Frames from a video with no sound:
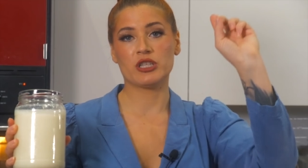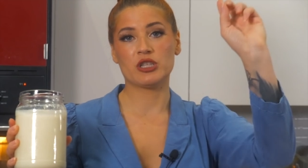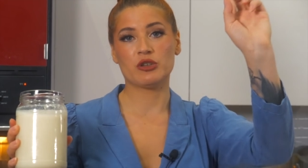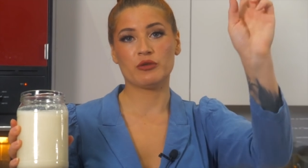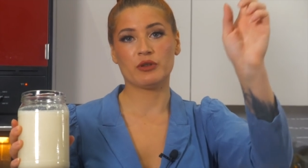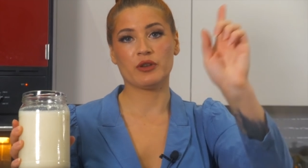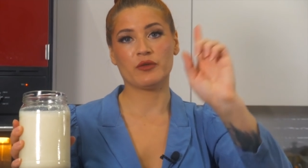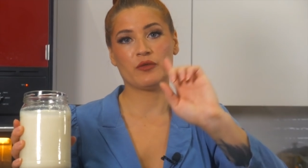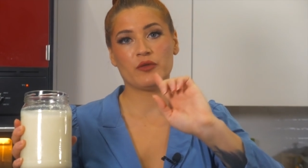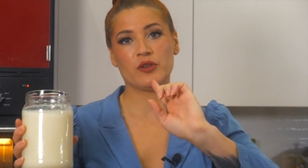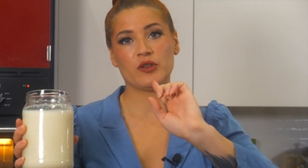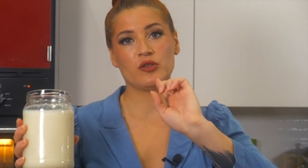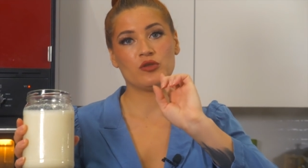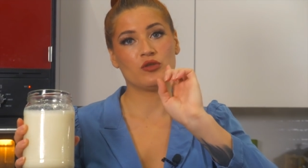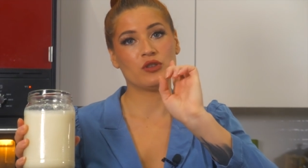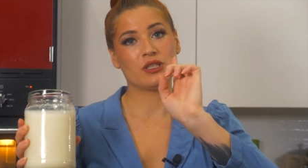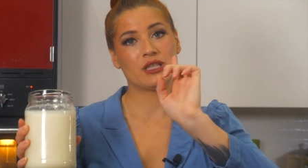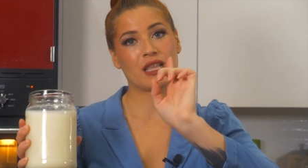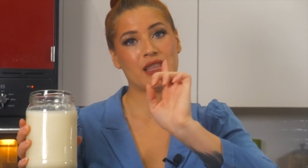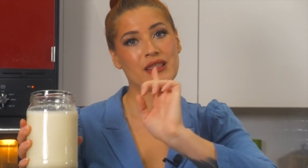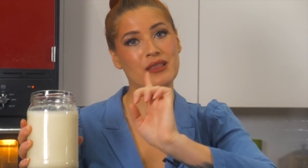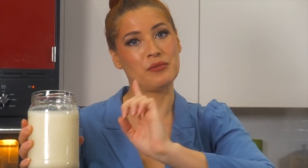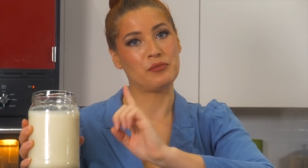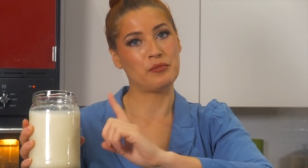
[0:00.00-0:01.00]
to infuse
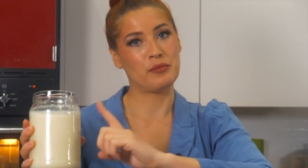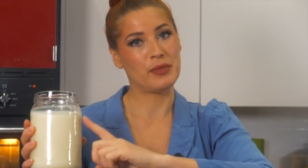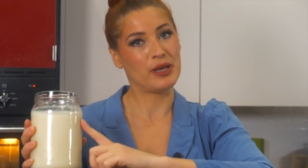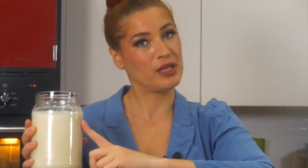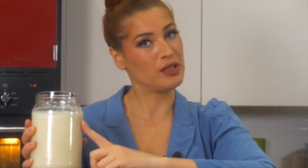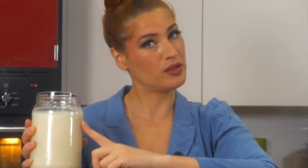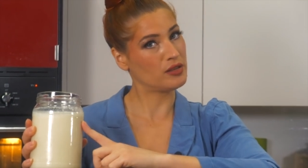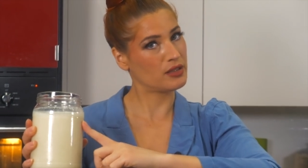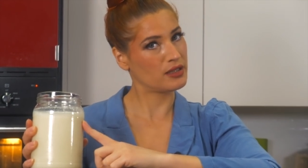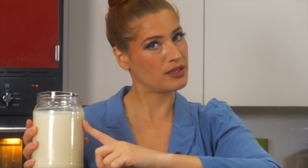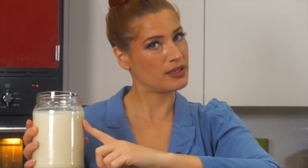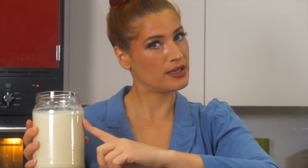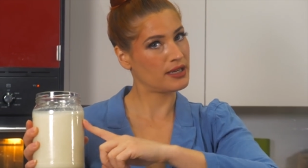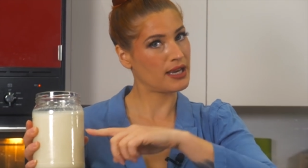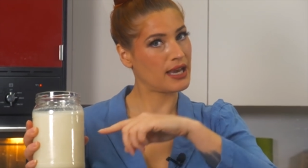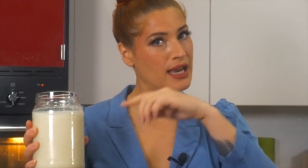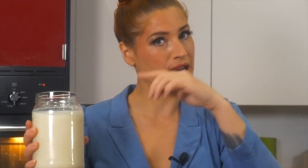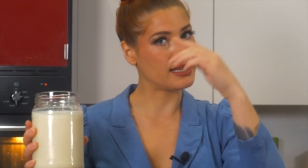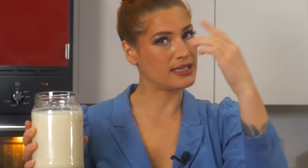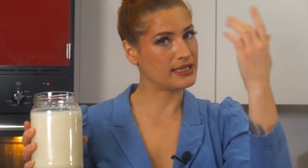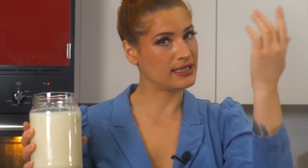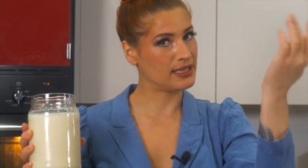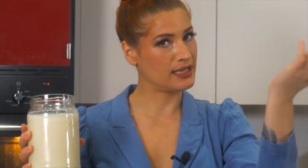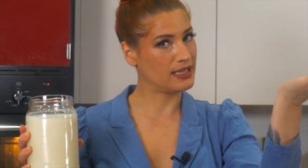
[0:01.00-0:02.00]
the milk
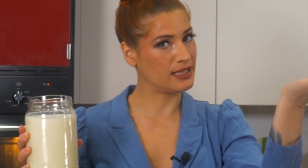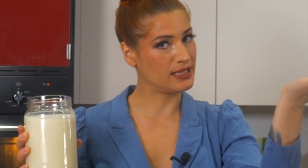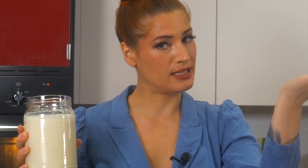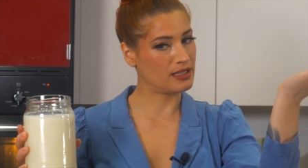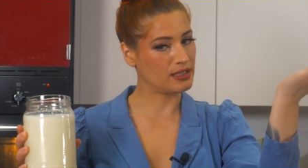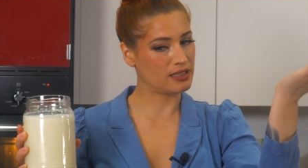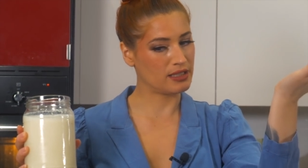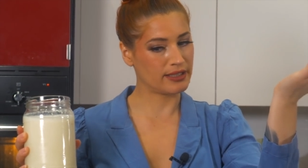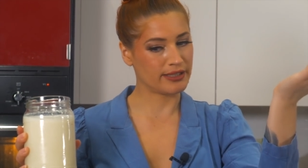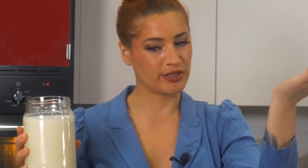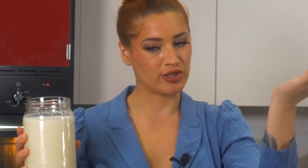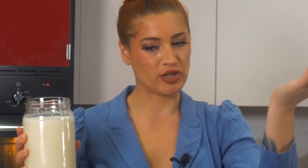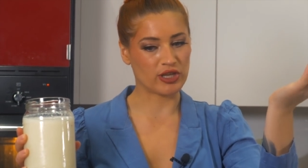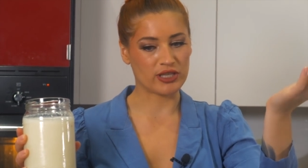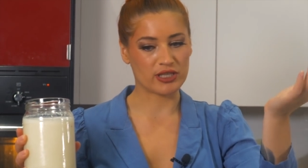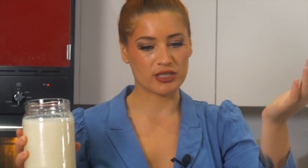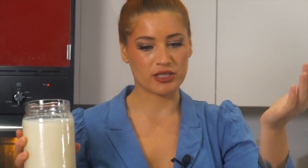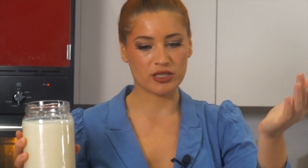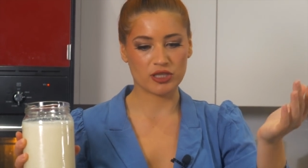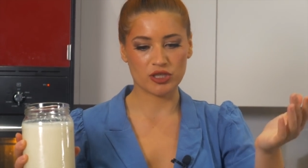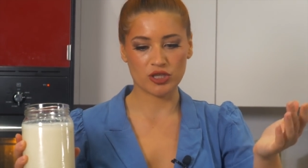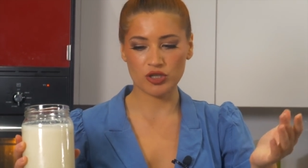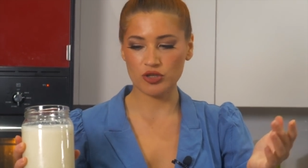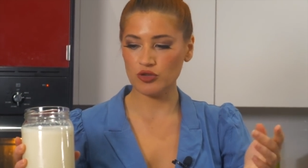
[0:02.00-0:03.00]
as he
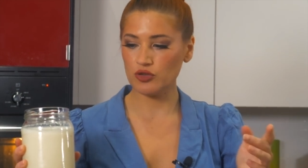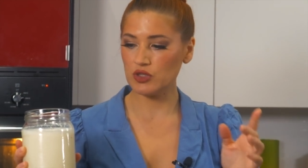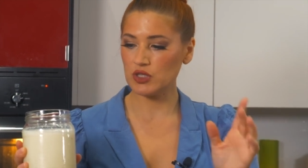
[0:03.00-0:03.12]
suggests to do.